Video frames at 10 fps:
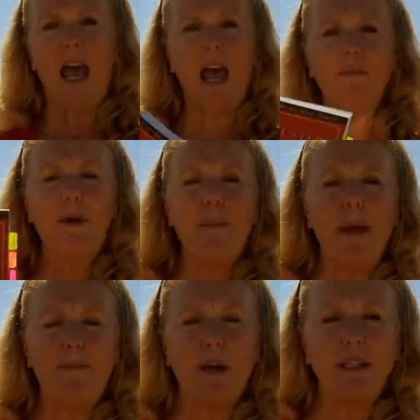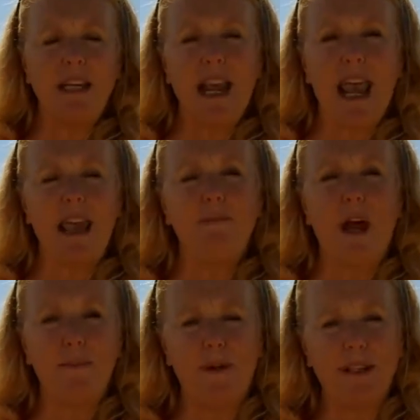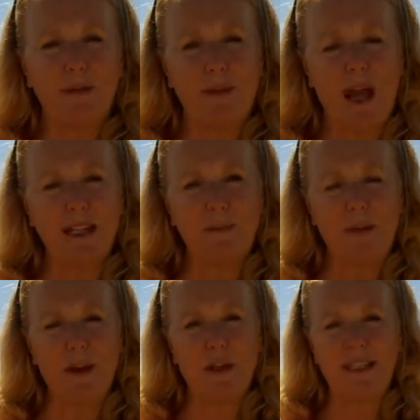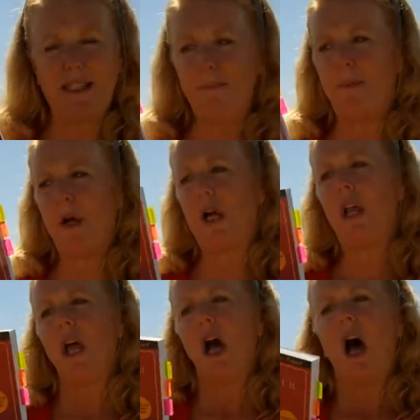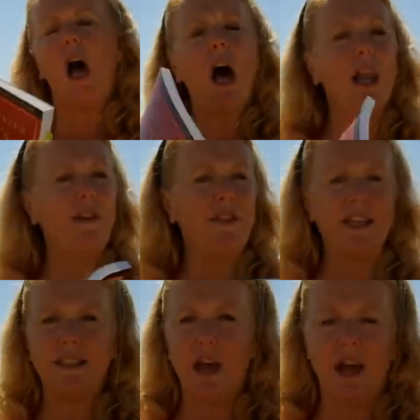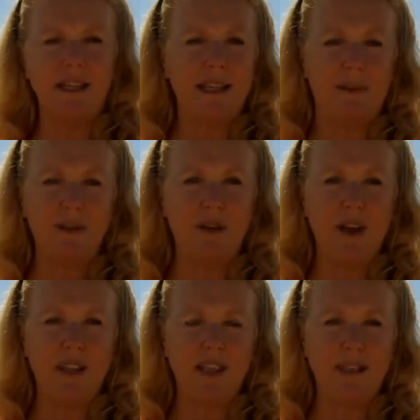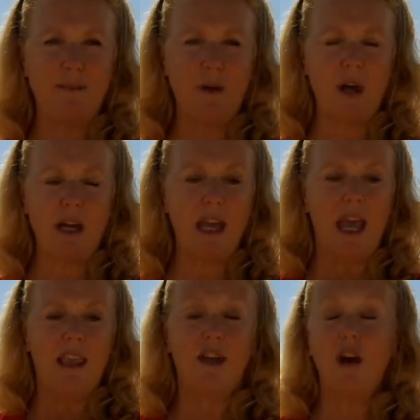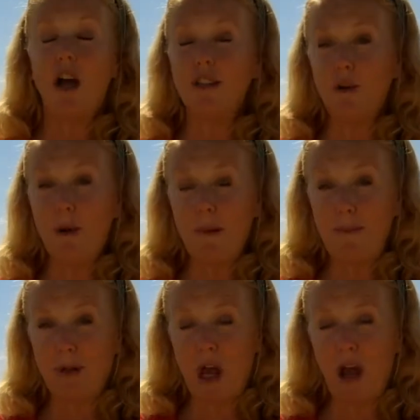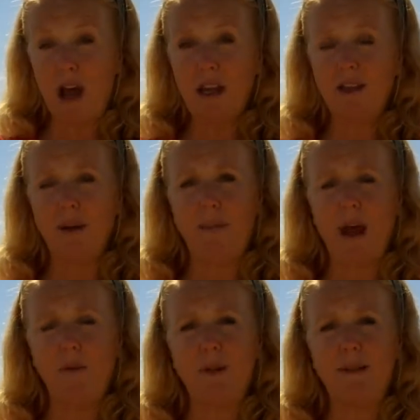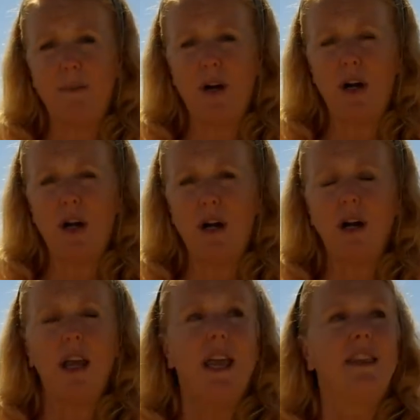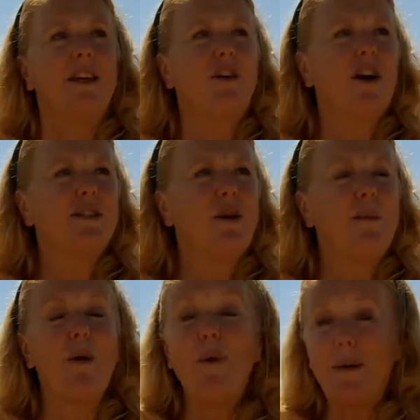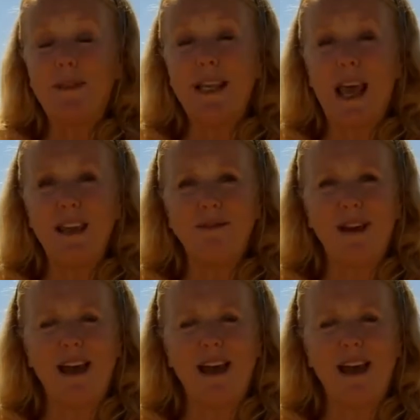I brought my book today, Blockbuster Plots Pure and Simple. All of these concepts are in this book. They're also on my blog, The Plot Whisperer. They're also on my website,